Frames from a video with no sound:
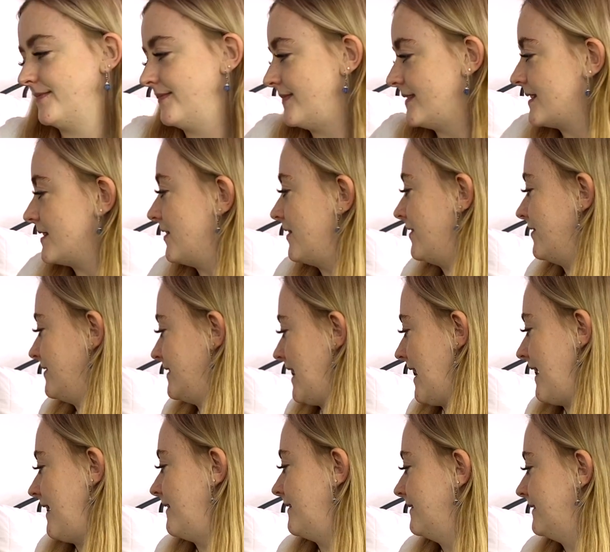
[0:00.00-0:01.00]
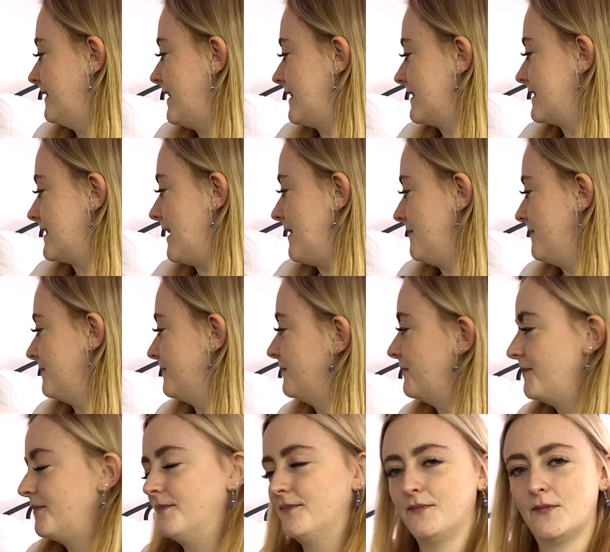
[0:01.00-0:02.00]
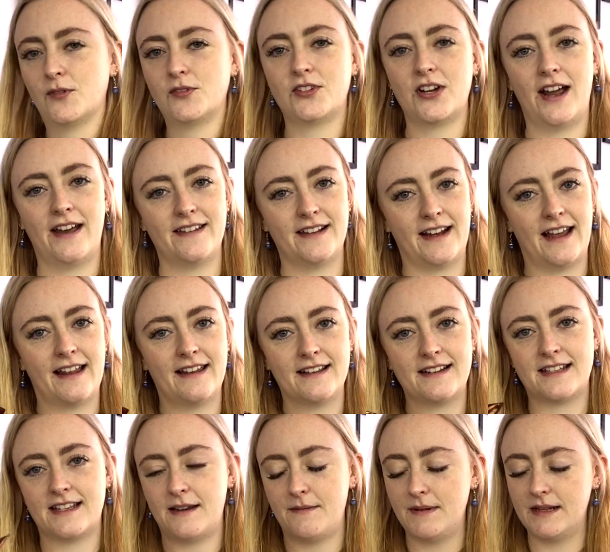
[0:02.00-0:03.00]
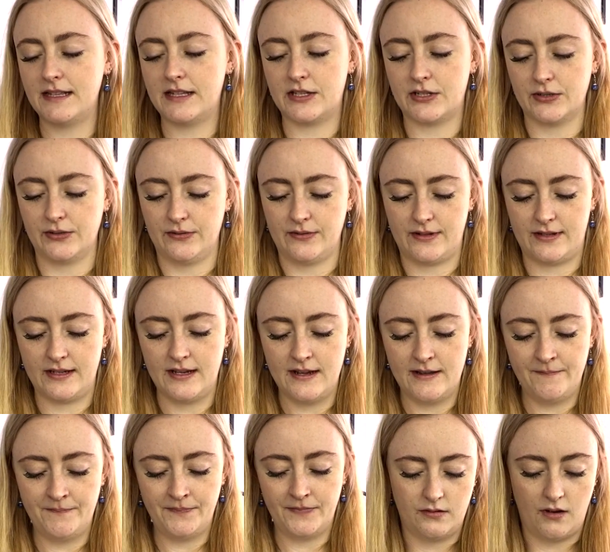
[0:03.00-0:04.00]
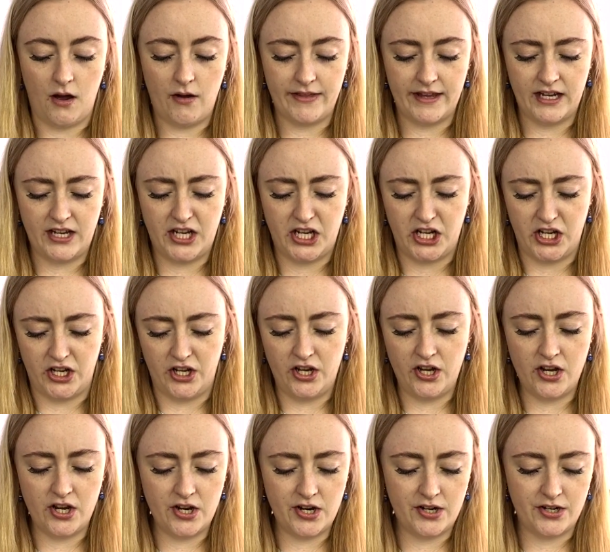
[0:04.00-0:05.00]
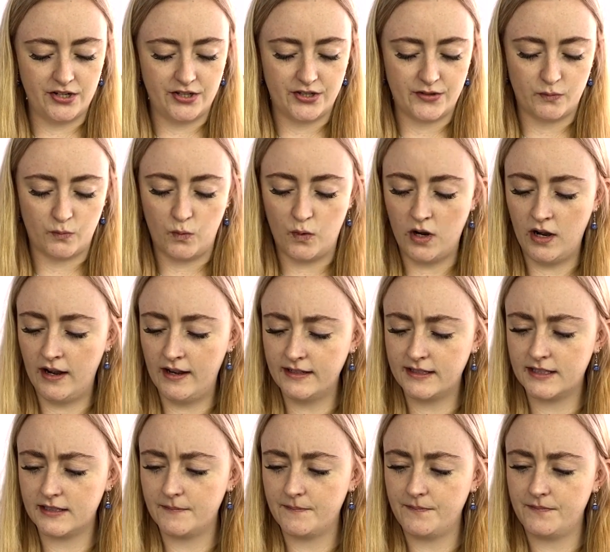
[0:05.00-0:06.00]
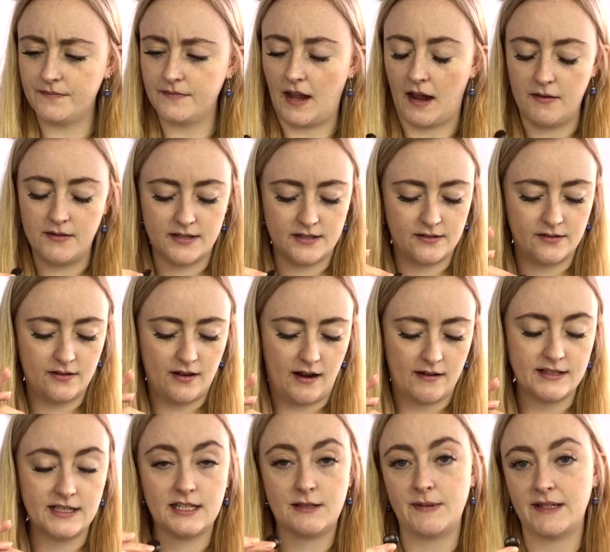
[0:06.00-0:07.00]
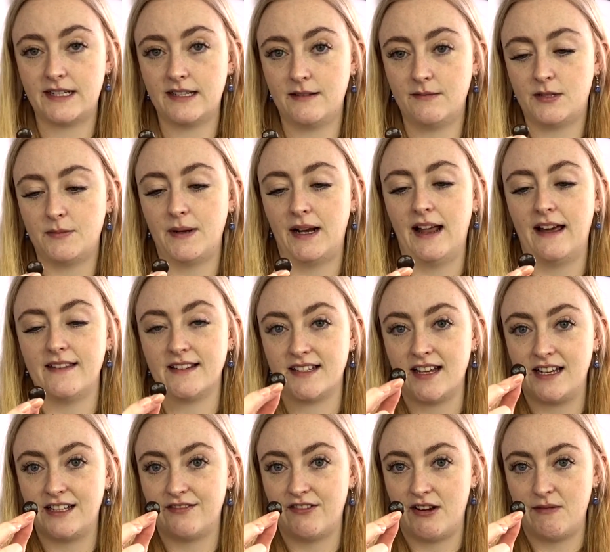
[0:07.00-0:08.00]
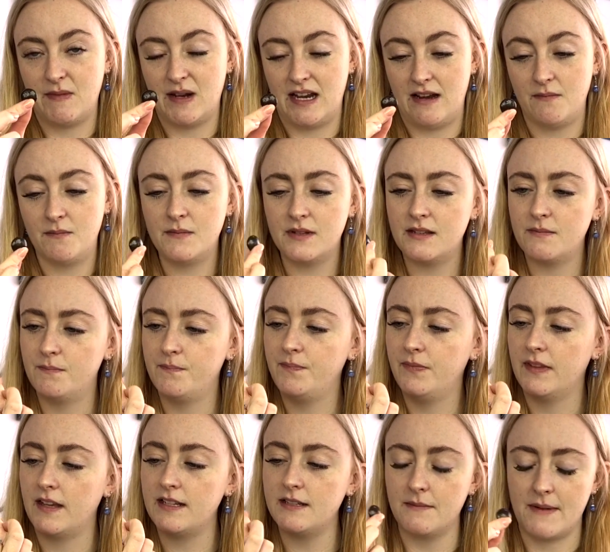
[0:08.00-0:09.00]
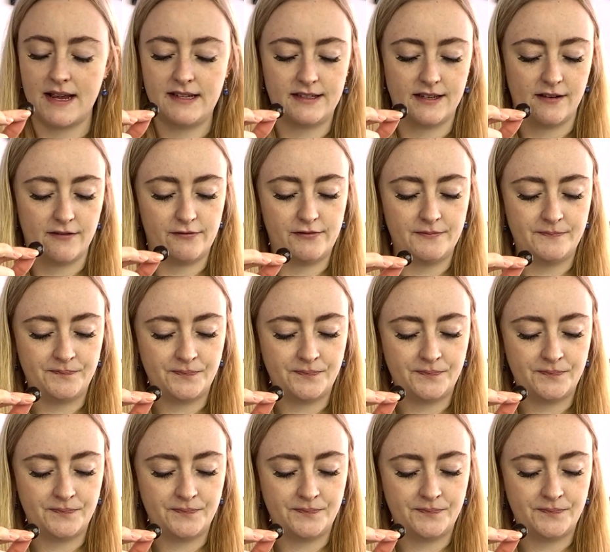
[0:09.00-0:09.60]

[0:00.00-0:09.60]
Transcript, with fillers: It's not your day. Next up, we'll try the Galaxy Minstrels. Oh, they're huge. What? I wasn't, I was expecting them to be like the size of M&M's. These are massive.